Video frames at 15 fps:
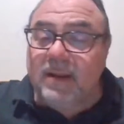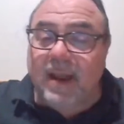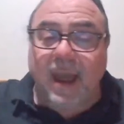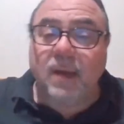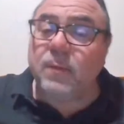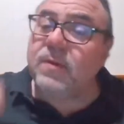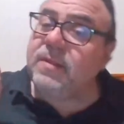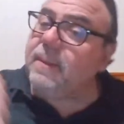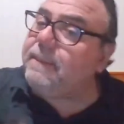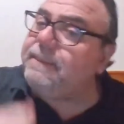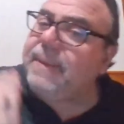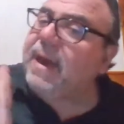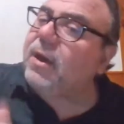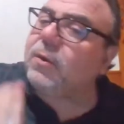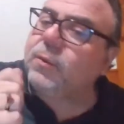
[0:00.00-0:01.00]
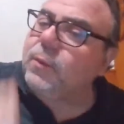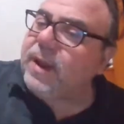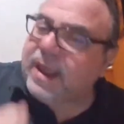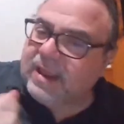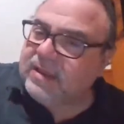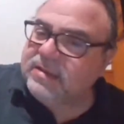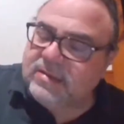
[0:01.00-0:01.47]
Not when the bell
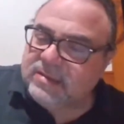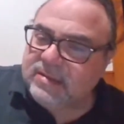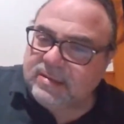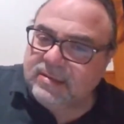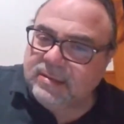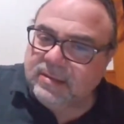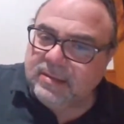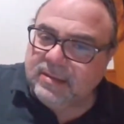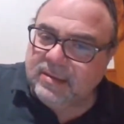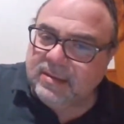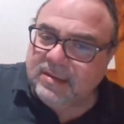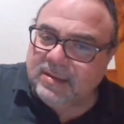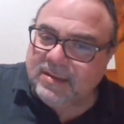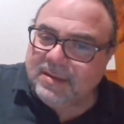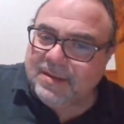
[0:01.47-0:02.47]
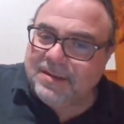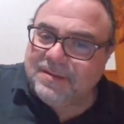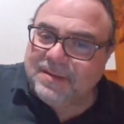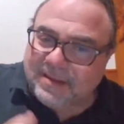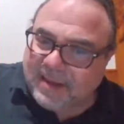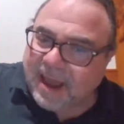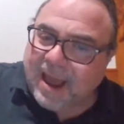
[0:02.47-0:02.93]
rings.
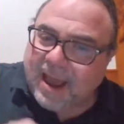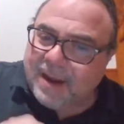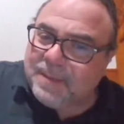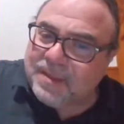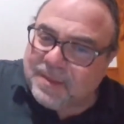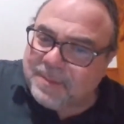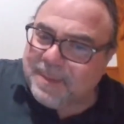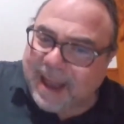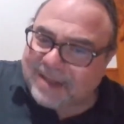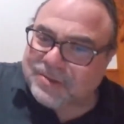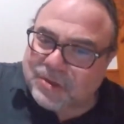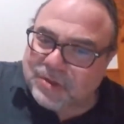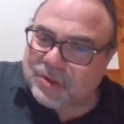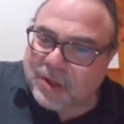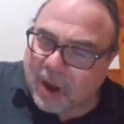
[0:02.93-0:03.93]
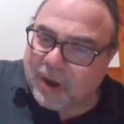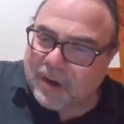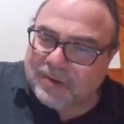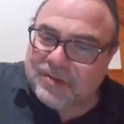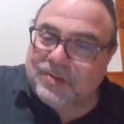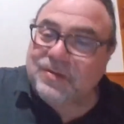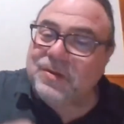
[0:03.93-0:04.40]
The time of the match
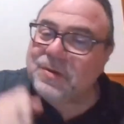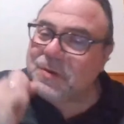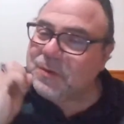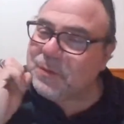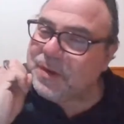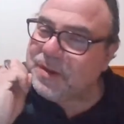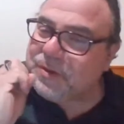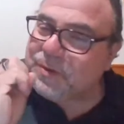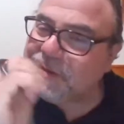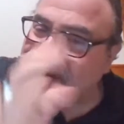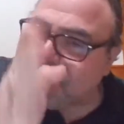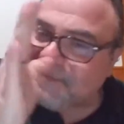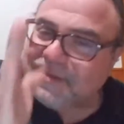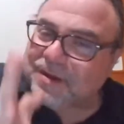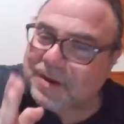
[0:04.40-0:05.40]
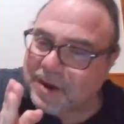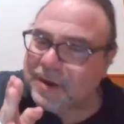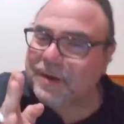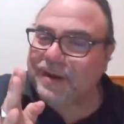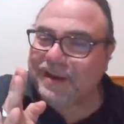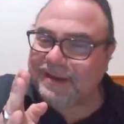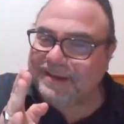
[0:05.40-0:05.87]
starts when you leave the
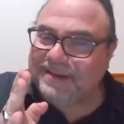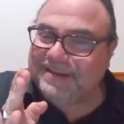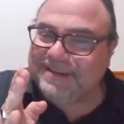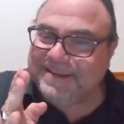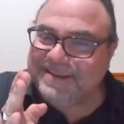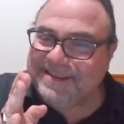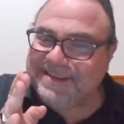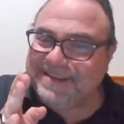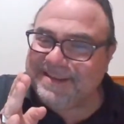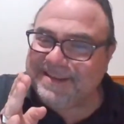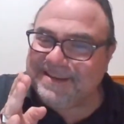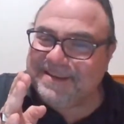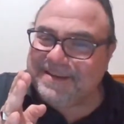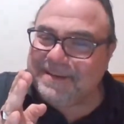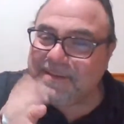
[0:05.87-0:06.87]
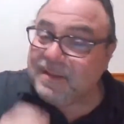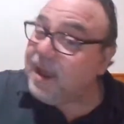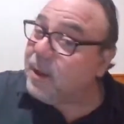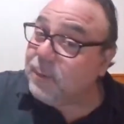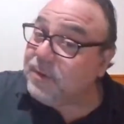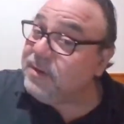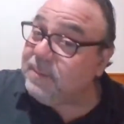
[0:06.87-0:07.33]
curtain.
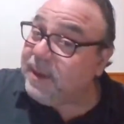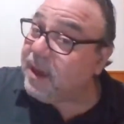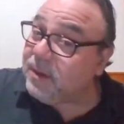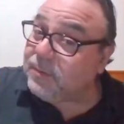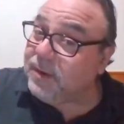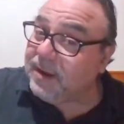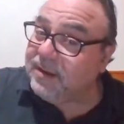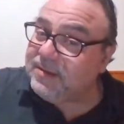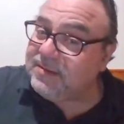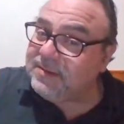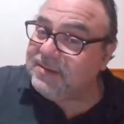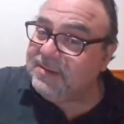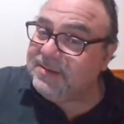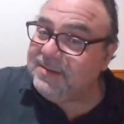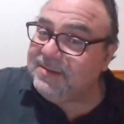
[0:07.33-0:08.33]
Not when the bell rings.